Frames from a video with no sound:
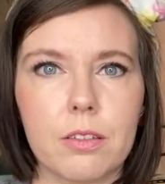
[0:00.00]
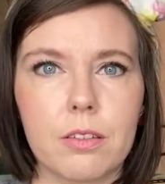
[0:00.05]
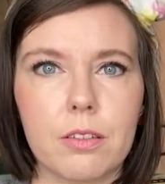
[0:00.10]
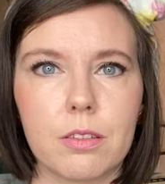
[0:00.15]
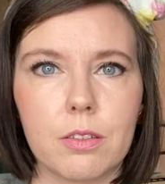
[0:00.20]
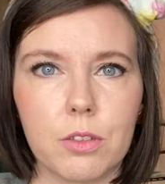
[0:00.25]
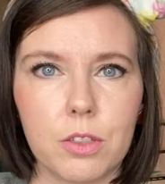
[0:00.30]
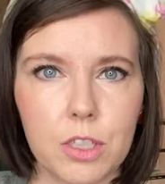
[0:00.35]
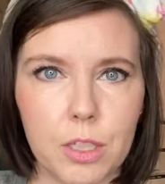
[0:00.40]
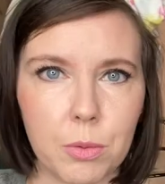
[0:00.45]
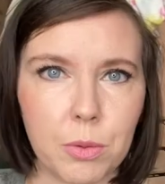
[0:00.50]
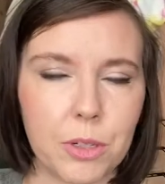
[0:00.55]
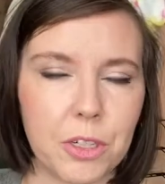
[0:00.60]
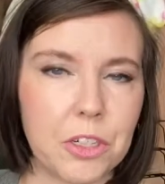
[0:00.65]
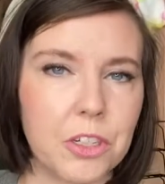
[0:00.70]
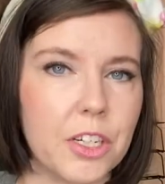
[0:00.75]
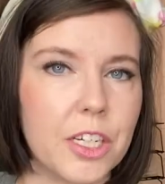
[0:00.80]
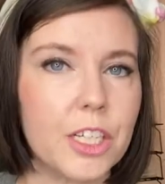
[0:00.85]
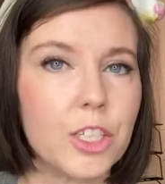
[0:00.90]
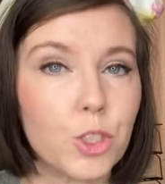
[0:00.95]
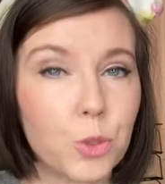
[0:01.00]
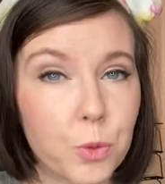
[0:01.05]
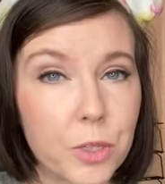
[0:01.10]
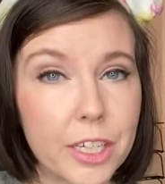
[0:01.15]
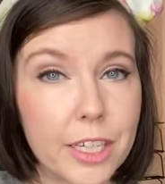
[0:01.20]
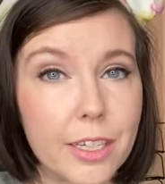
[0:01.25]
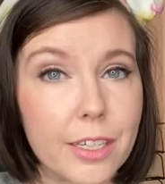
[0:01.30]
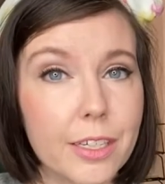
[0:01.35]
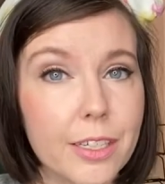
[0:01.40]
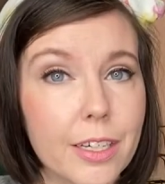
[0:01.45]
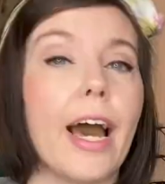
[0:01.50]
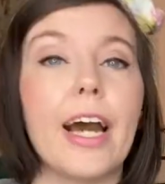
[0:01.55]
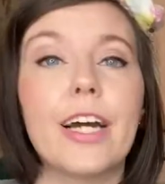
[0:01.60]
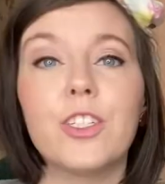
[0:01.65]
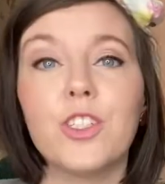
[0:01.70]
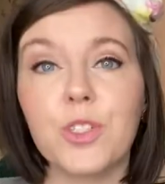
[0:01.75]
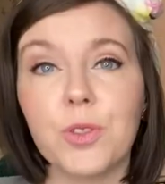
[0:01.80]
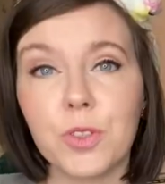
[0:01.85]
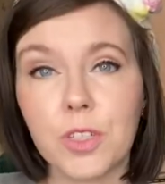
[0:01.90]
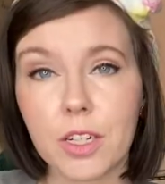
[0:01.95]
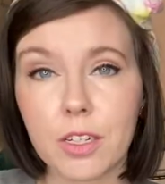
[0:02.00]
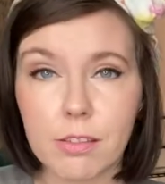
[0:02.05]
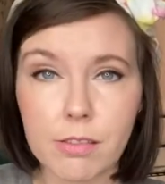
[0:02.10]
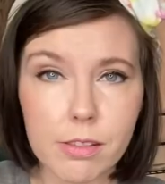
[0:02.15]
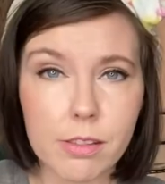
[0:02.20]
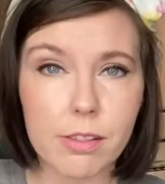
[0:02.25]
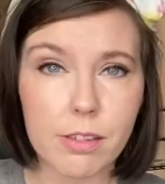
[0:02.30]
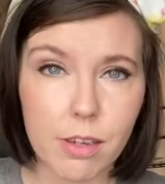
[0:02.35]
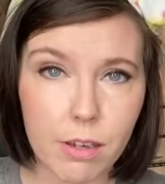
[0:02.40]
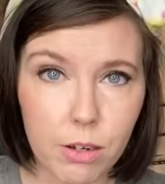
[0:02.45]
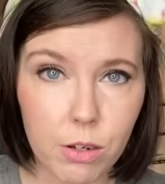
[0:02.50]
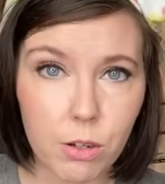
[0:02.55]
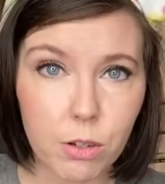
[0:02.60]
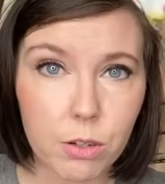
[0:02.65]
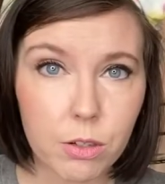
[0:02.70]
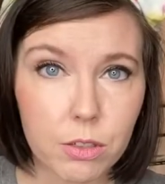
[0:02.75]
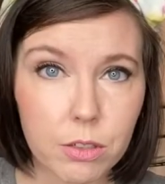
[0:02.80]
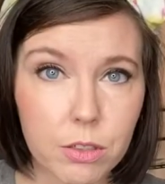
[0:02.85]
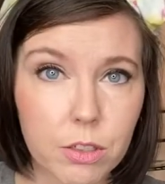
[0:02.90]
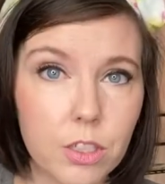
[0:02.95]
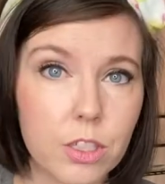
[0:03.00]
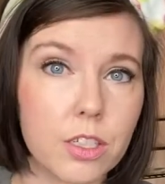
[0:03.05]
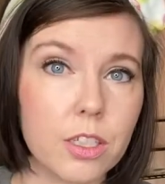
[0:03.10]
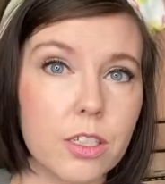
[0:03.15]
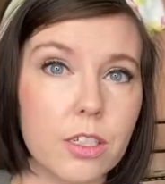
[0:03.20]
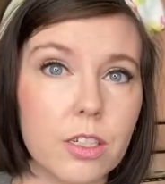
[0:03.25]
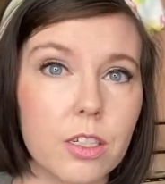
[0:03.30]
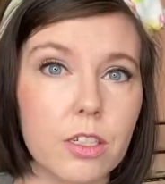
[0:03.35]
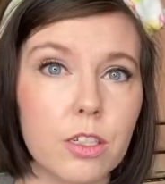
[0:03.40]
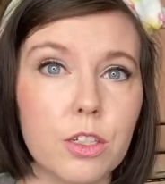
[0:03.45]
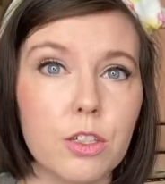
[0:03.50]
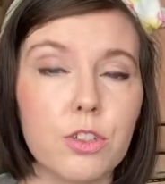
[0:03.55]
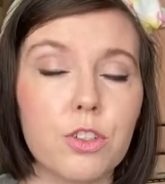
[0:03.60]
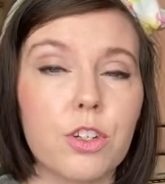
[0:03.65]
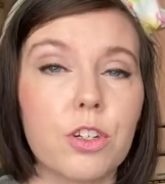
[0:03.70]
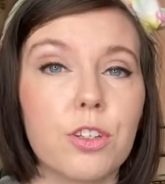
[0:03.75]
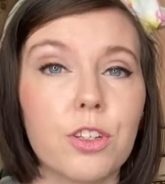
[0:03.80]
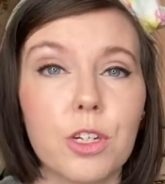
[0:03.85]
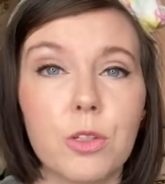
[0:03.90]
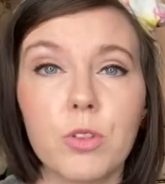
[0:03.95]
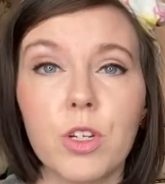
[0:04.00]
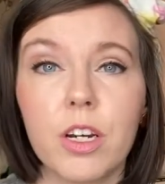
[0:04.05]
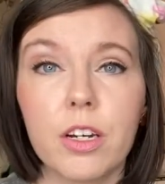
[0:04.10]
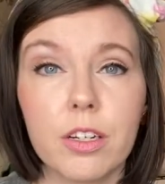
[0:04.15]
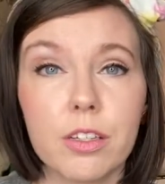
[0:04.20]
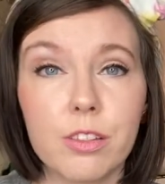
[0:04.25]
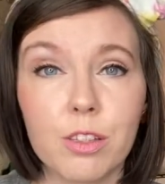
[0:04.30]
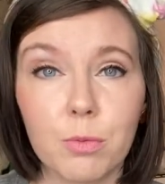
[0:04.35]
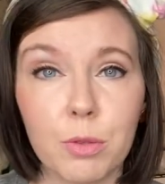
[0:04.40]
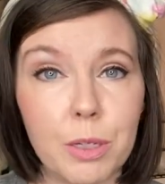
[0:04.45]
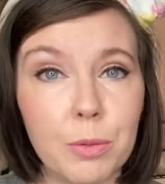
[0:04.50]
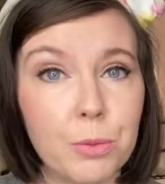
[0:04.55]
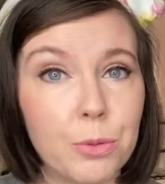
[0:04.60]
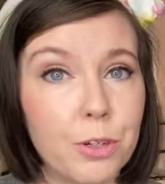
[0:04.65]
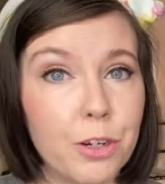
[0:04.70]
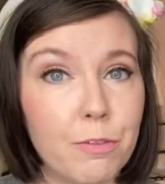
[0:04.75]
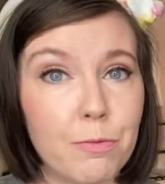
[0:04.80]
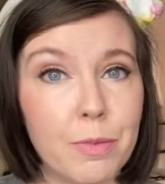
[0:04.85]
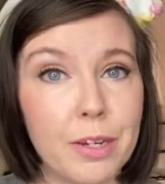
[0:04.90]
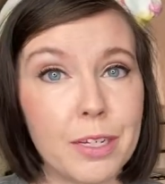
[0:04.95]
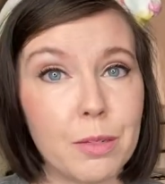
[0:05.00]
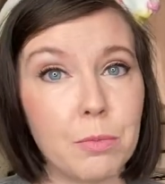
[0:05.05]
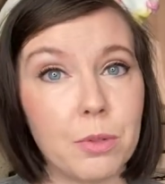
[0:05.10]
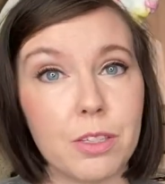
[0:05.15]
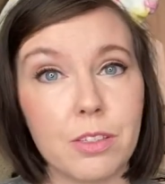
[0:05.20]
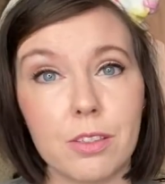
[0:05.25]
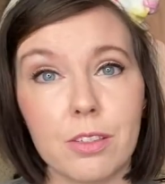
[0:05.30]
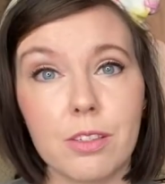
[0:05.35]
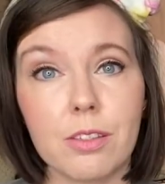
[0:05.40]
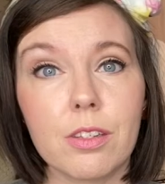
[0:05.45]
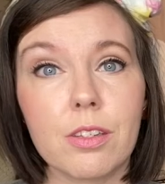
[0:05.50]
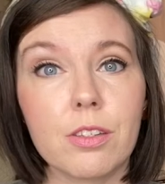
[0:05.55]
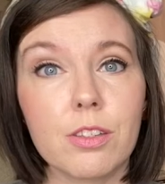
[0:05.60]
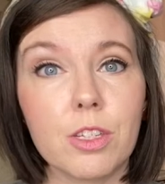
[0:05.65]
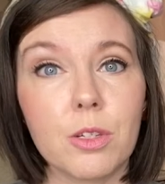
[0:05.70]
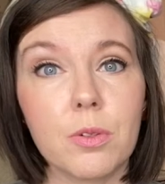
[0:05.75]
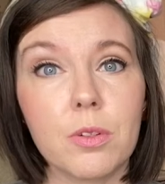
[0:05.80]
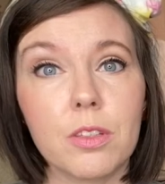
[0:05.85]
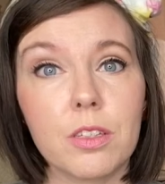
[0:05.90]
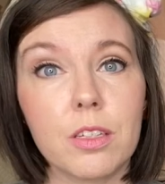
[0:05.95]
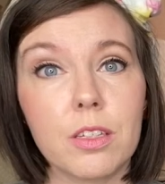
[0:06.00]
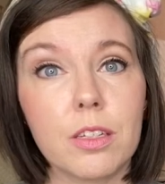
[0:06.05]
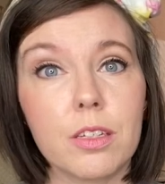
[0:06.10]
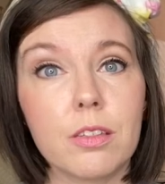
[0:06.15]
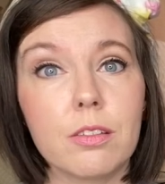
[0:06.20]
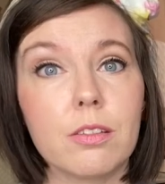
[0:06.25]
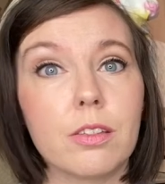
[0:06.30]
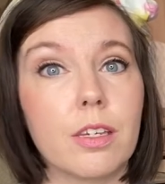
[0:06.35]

three D printer each week. I do not sell cookie cutters, although tons of people have made businesses doing this,